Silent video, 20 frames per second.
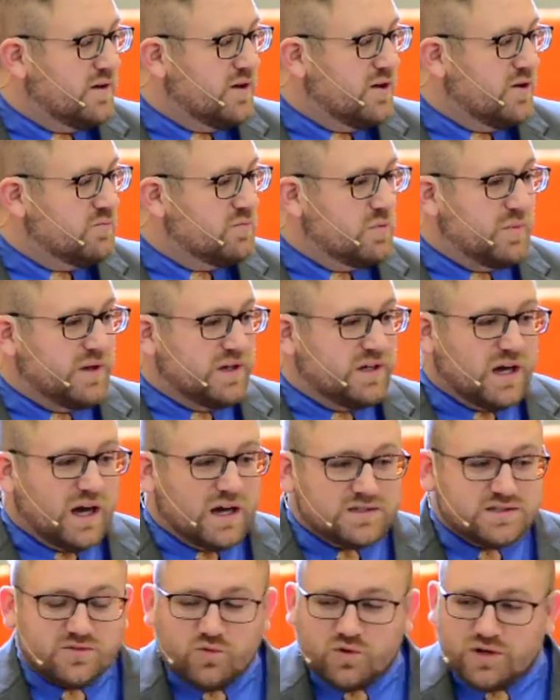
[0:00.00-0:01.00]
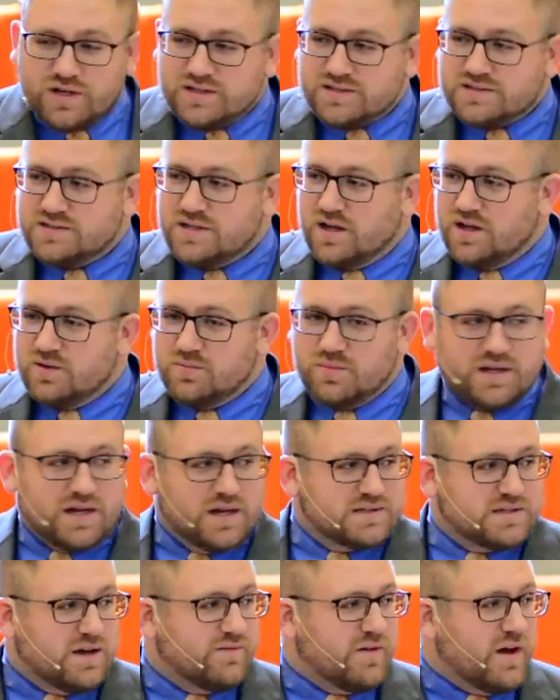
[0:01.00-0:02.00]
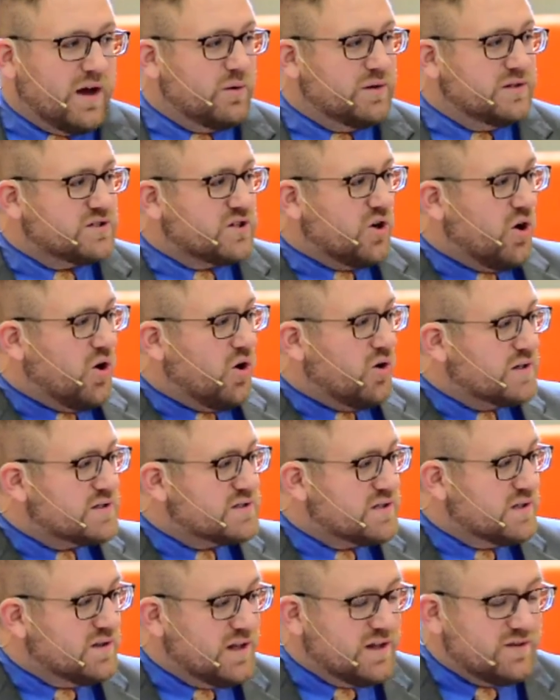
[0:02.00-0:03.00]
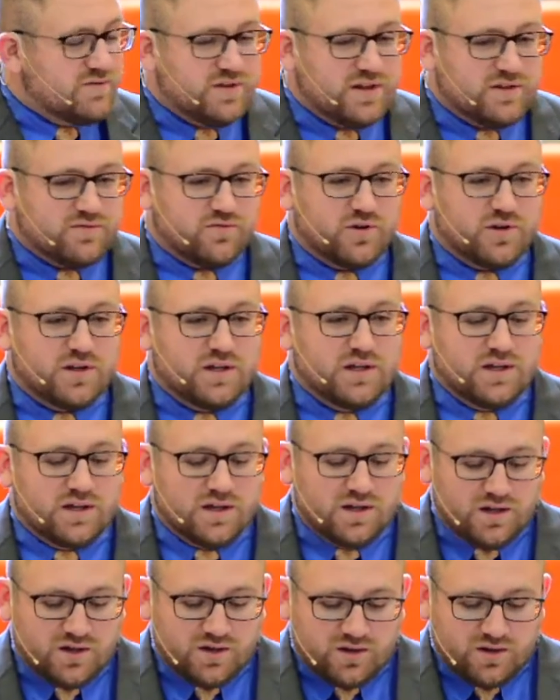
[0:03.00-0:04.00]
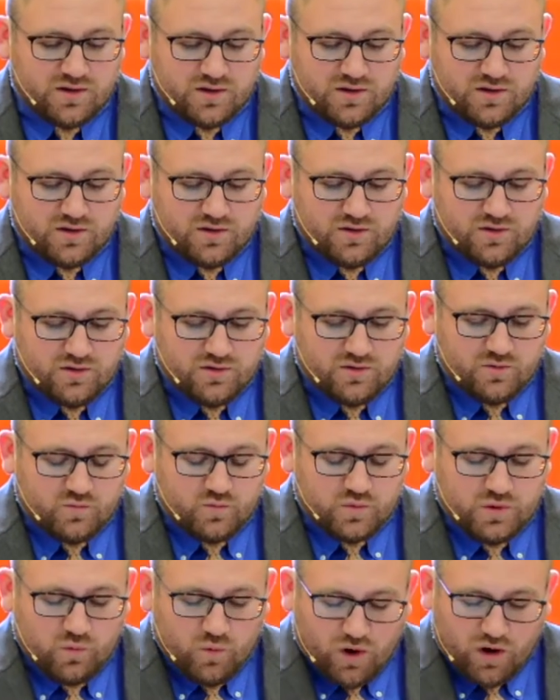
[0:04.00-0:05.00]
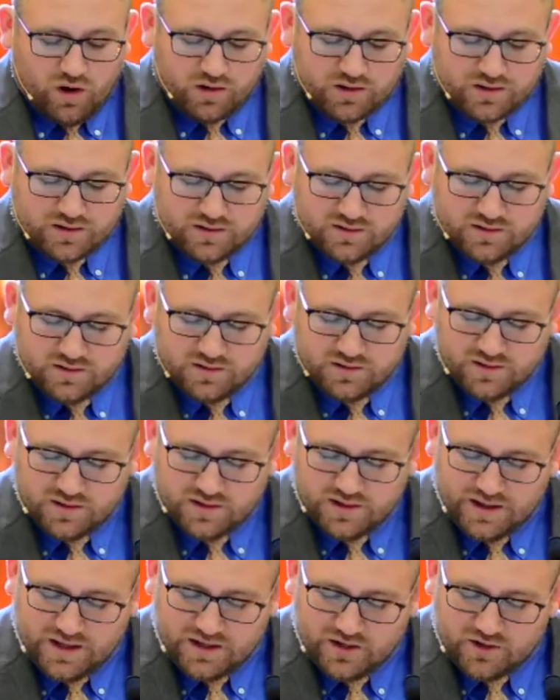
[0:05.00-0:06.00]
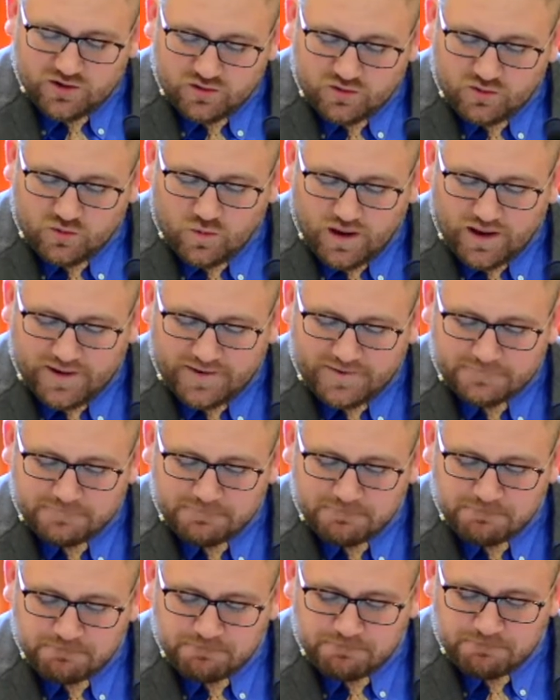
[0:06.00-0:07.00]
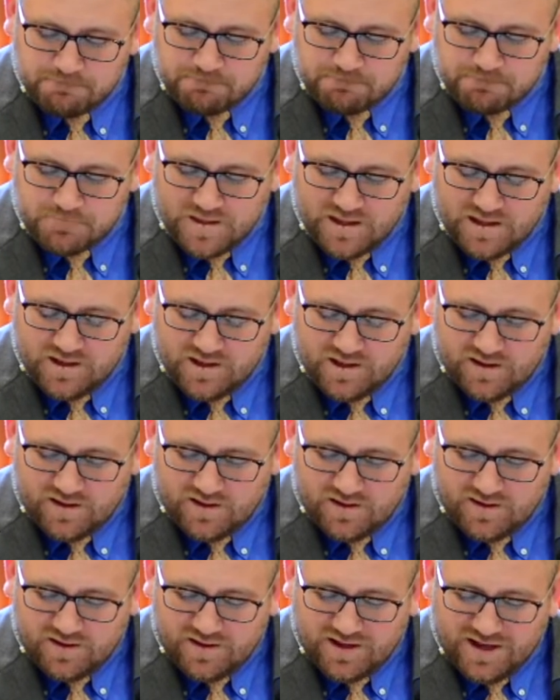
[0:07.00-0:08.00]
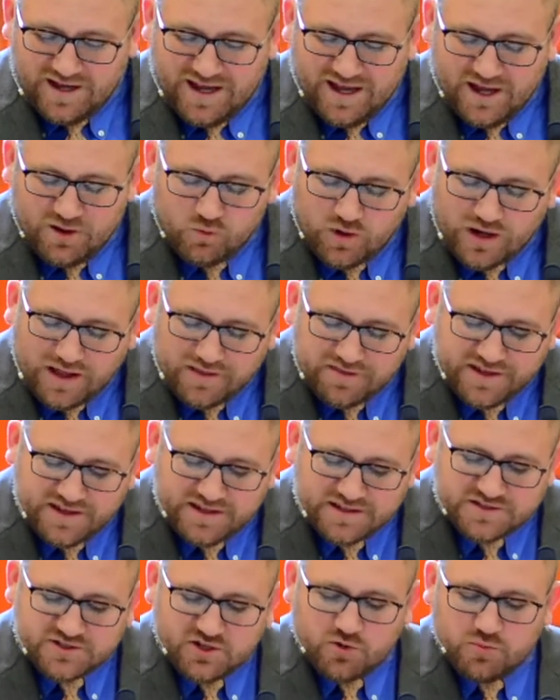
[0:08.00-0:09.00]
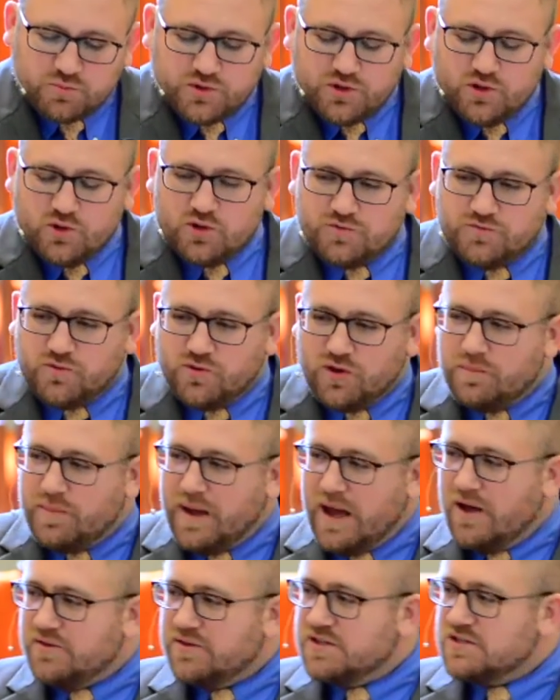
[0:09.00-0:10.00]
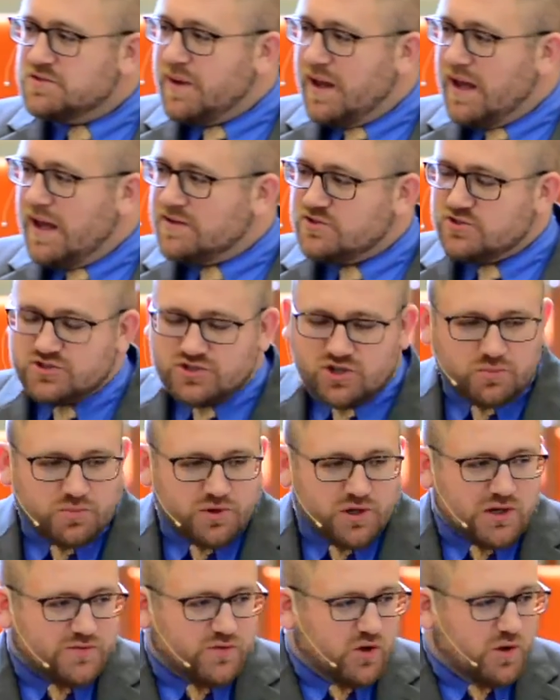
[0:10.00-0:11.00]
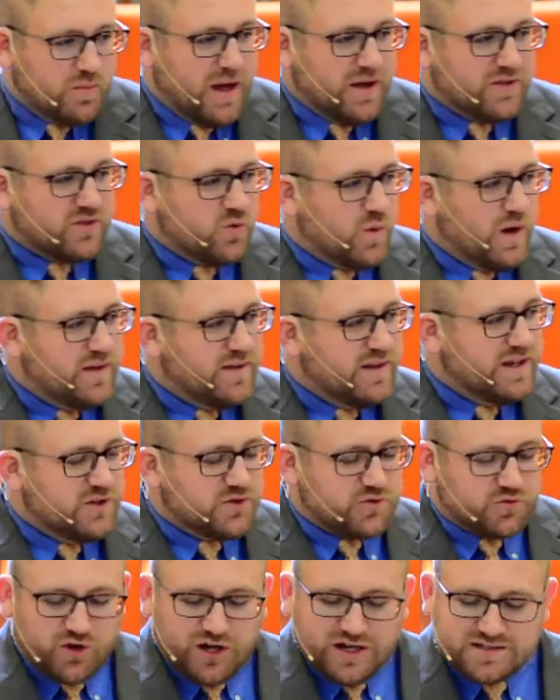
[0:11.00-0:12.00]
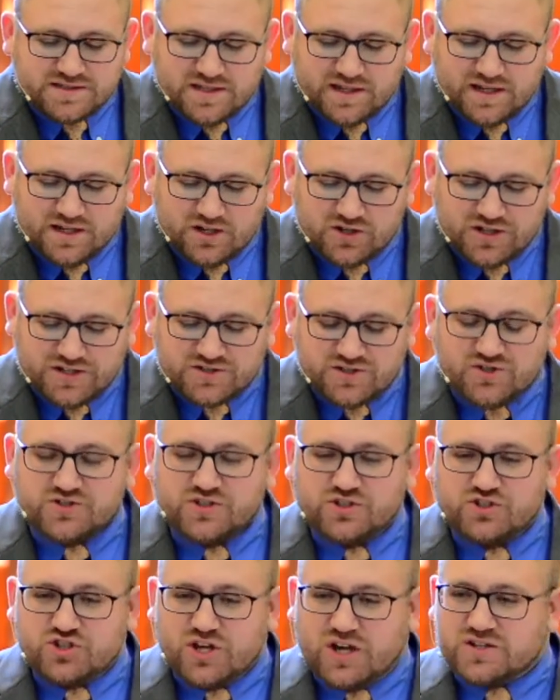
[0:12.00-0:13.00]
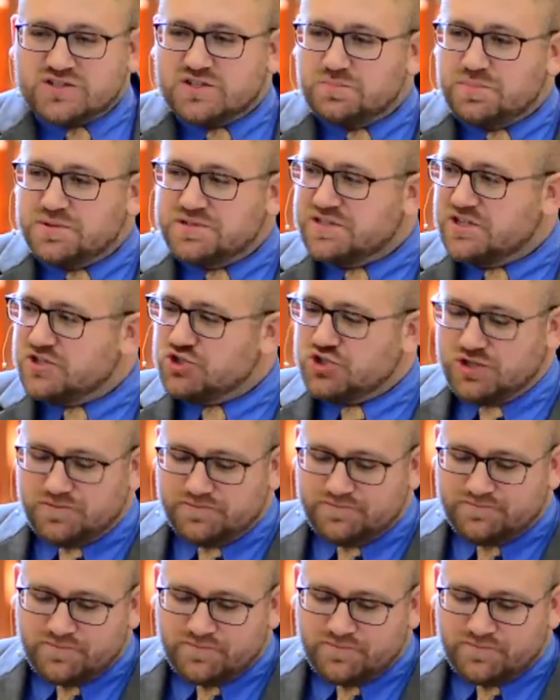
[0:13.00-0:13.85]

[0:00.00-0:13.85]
but because of what He has done, because of how He's called us to live differently, we walk in a new way. And what I think is so beautiful about this passage, so beautiful about the way that He's phrased thing here, is there's a juxtaposition